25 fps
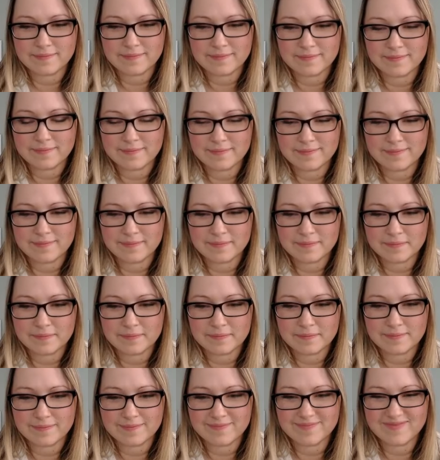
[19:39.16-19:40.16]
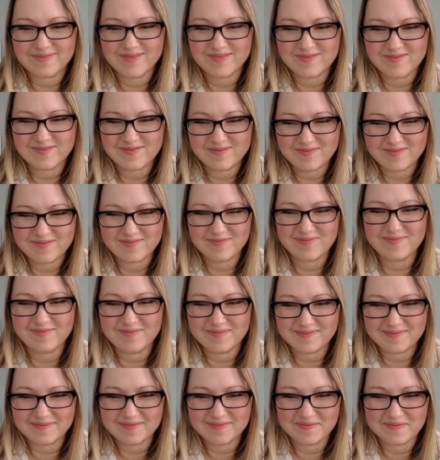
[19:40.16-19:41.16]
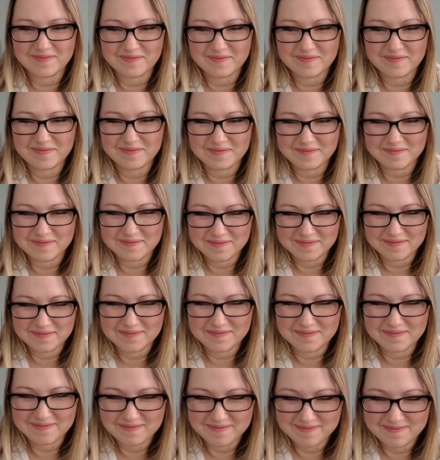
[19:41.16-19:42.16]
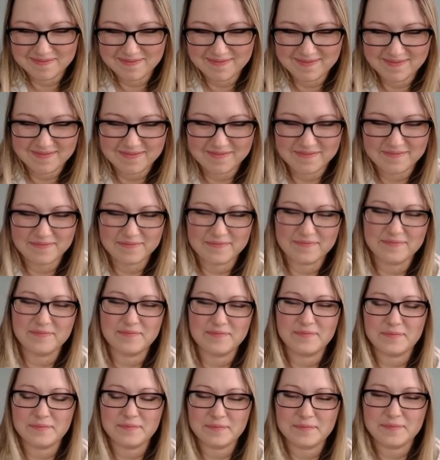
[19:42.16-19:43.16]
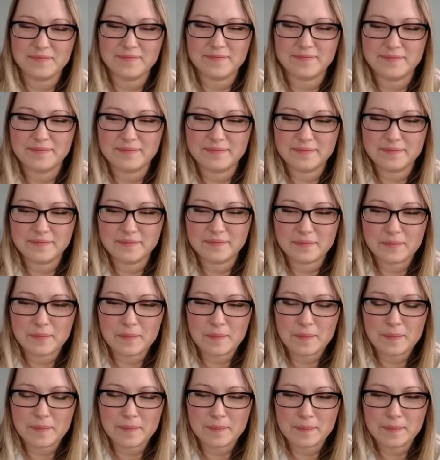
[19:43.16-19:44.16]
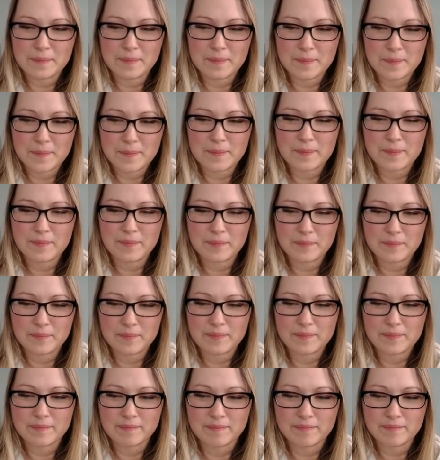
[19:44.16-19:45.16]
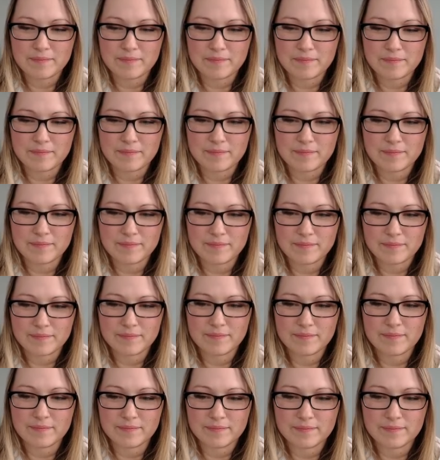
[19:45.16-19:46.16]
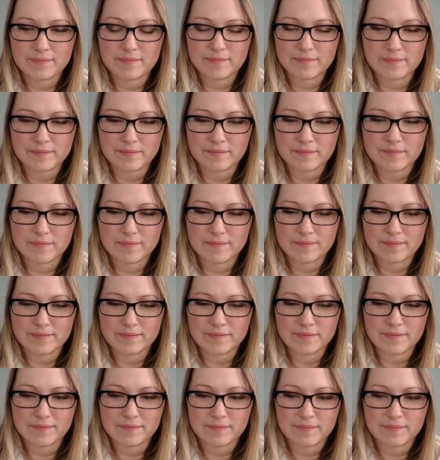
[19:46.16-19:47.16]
This person isn't speaking.